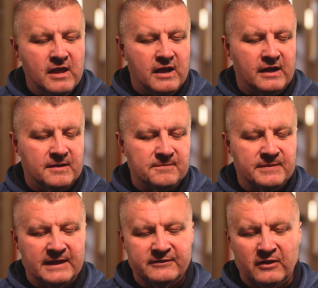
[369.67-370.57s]

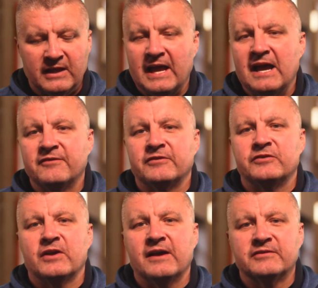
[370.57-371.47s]
That's all I have. If
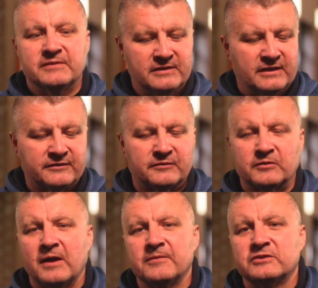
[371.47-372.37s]
you haven't
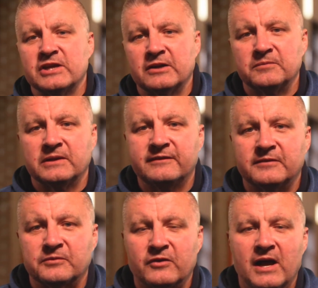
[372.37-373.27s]
subscribed to the channel, please
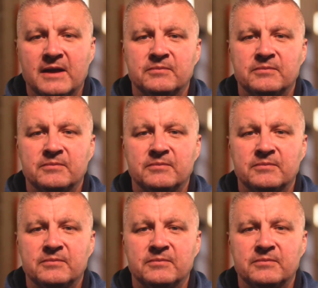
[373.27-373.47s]
subscribe.